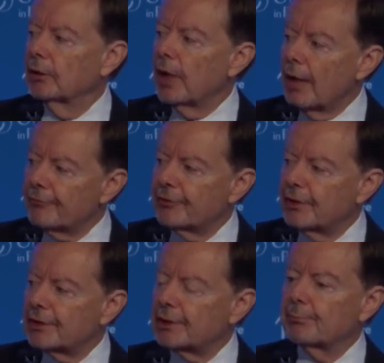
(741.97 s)

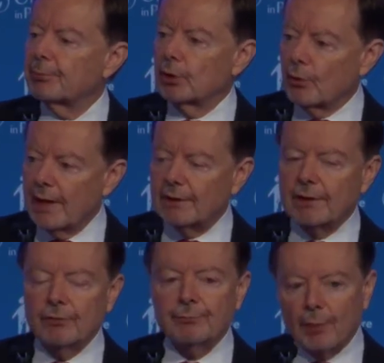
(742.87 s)
leftist,
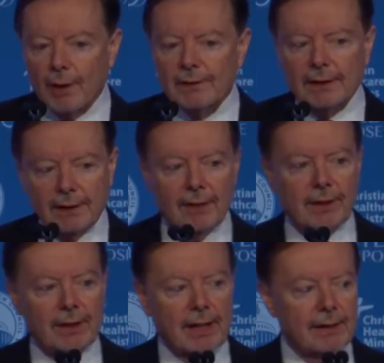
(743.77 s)
progressive president of
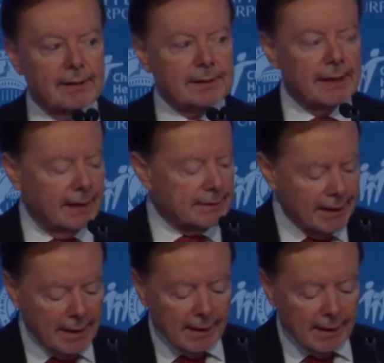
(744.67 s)
the United States.